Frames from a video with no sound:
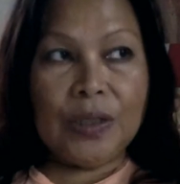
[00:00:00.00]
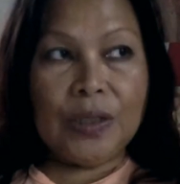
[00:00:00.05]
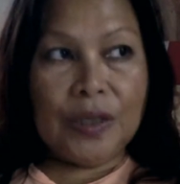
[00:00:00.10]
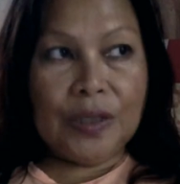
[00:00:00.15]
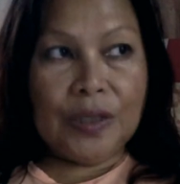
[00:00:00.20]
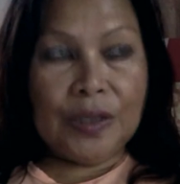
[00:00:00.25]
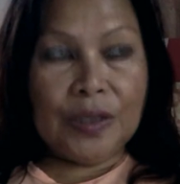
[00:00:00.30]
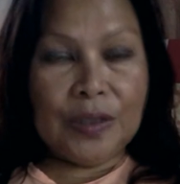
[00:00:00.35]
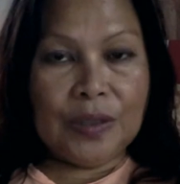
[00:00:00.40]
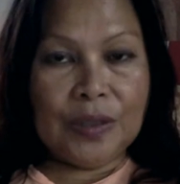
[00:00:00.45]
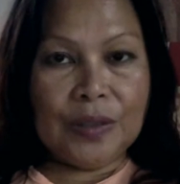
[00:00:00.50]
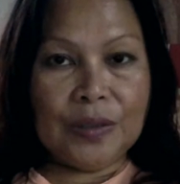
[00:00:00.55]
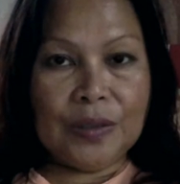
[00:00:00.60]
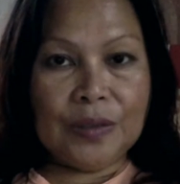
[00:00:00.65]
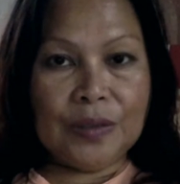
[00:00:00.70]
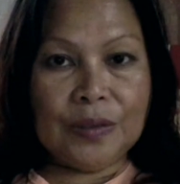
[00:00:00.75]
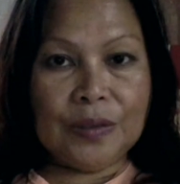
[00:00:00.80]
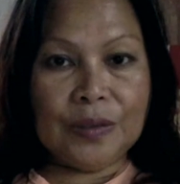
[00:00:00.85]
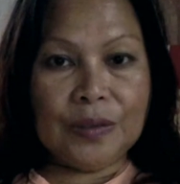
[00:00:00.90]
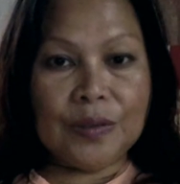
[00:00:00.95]

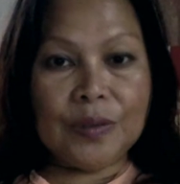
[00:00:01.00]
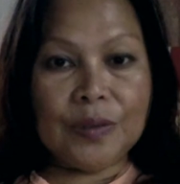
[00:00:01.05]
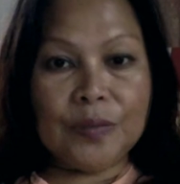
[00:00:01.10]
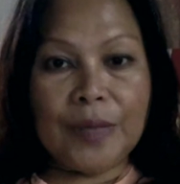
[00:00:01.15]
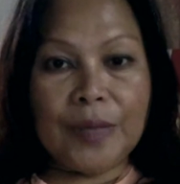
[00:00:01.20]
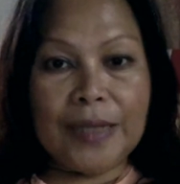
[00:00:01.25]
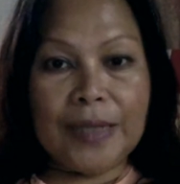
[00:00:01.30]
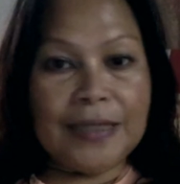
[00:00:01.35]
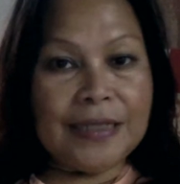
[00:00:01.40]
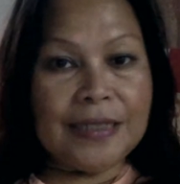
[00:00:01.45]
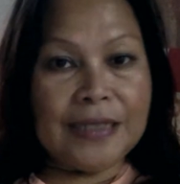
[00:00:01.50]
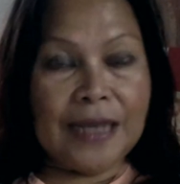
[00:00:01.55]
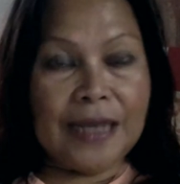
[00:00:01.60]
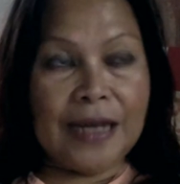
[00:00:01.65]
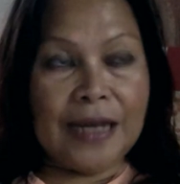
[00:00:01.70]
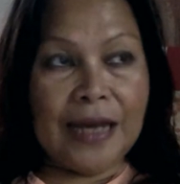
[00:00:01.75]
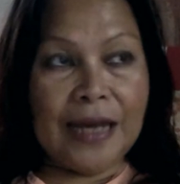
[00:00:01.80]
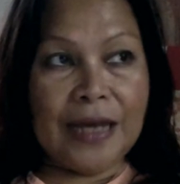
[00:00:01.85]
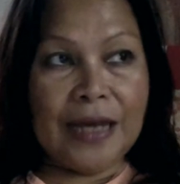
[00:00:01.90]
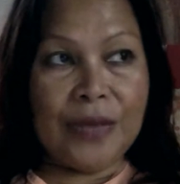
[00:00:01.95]
My niece
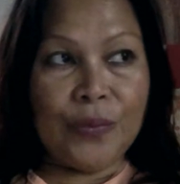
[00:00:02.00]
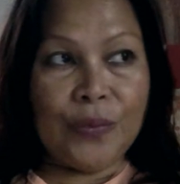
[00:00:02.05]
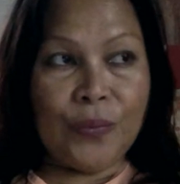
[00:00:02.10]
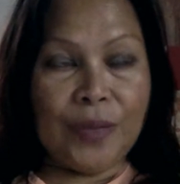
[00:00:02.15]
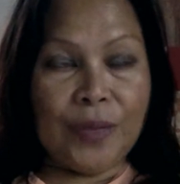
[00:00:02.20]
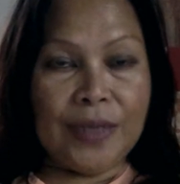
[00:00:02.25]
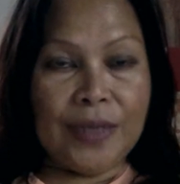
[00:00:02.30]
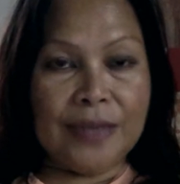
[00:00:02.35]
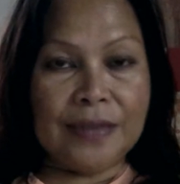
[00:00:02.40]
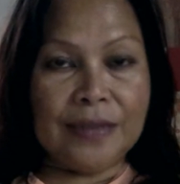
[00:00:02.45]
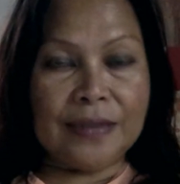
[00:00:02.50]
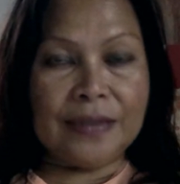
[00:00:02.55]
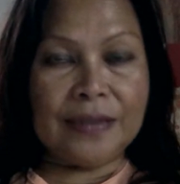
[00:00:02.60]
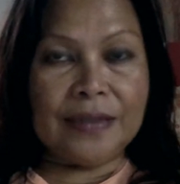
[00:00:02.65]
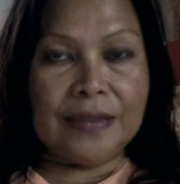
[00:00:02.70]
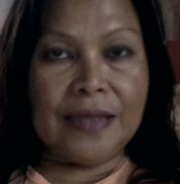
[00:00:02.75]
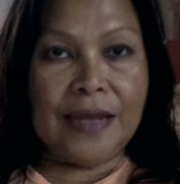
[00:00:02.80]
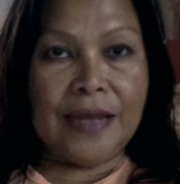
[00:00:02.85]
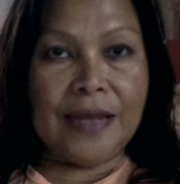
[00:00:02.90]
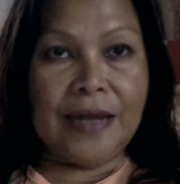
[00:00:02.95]
and I went
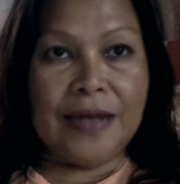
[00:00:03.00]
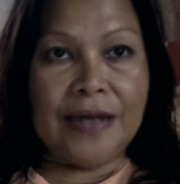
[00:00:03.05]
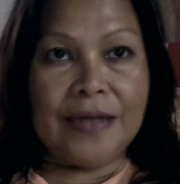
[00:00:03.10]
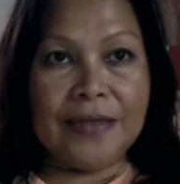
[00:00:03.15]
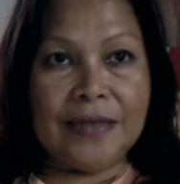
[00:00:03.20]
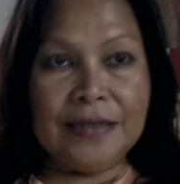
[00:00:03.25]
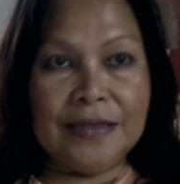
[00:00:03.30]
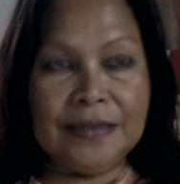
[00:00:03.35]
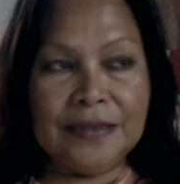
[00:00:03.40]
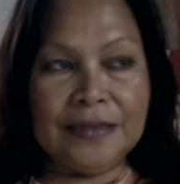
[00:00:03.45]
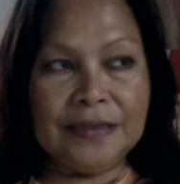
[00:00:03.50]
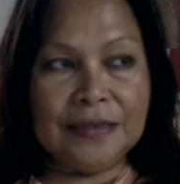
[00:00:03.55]
there